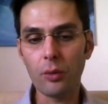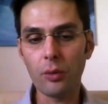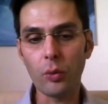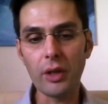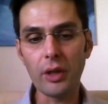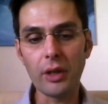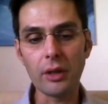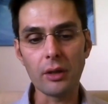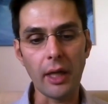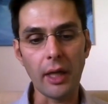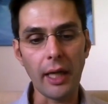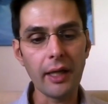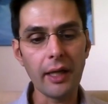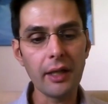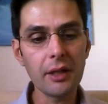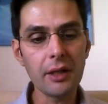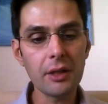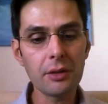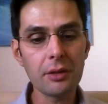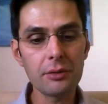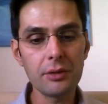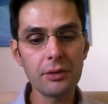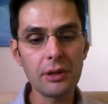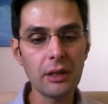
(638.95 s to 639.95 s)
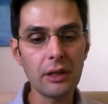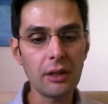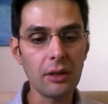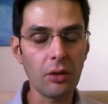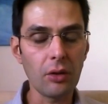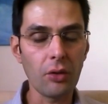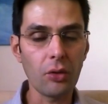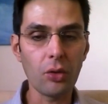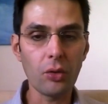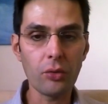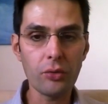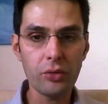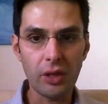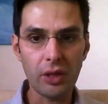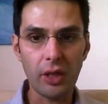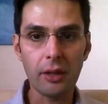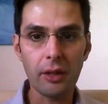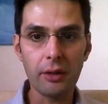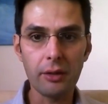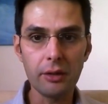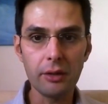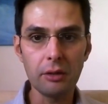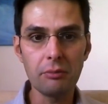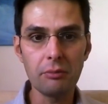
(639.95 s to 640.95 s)
we are anchoring those
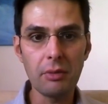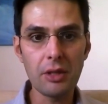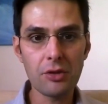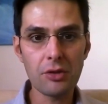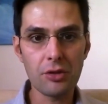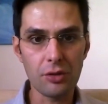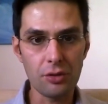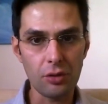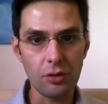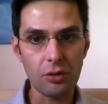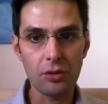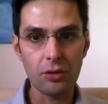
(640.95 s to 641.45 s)
higher dimensions,